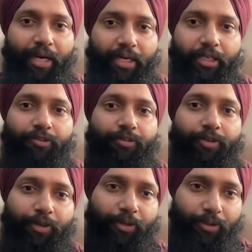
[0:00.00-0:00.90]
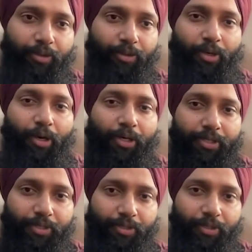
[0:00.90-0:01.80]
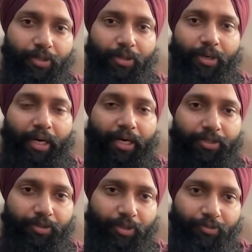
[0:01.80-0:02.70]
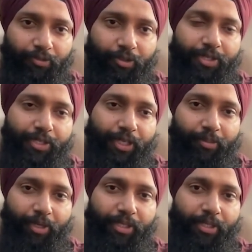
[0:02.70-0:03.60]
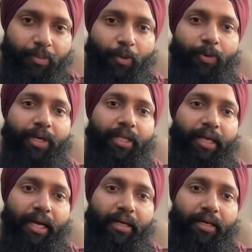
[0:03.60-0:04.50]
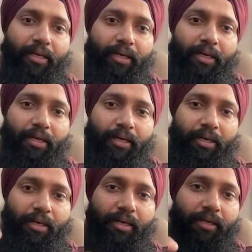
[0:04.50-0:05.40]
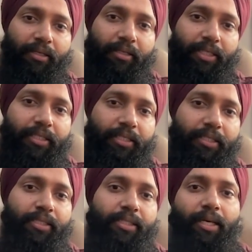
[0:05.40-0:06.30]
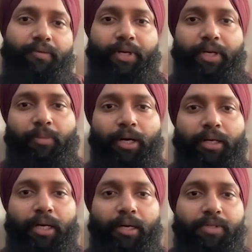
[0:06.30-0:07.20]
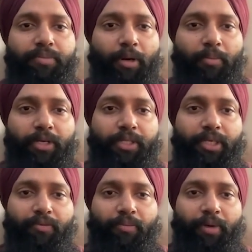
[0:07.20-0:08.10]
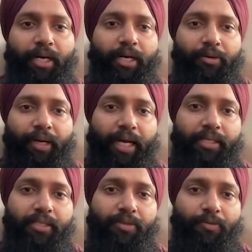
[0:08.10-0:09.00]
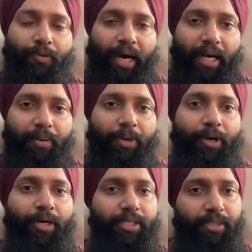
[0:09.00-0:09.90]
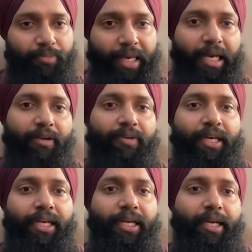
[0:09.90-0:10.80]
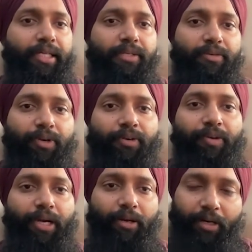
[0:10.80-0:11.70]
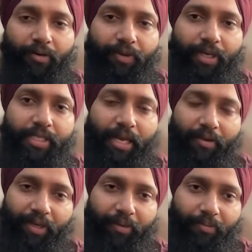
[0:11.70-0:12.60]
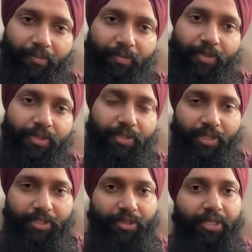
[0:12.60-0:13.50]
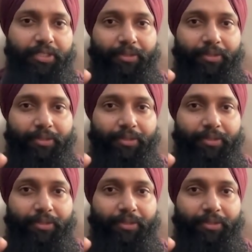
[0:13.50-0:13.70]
therefore cause, right? So the first statement is supporting that these children's elevated blood lead levels probably result from leaded to gas. Why? Because many live in areas where vehicular traffic is heavy. This is the structure.